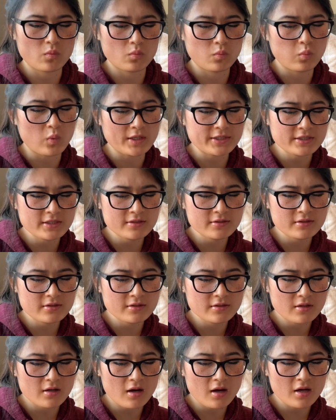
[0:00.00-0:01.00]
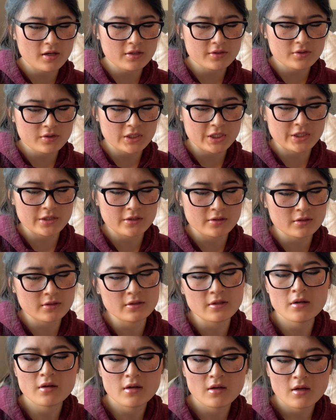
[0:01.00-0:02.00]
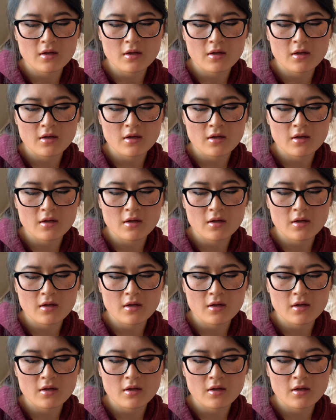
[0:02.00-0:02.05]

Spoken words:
wasn't on her